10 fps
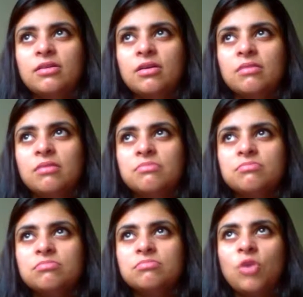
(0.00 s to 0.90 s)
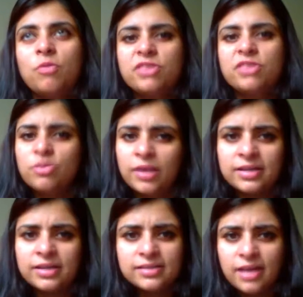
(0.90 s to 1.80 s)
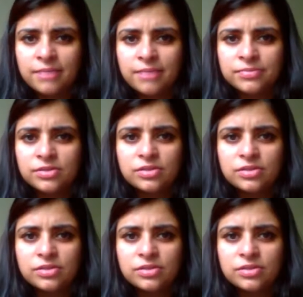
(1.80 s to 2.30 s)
OBGYN exams,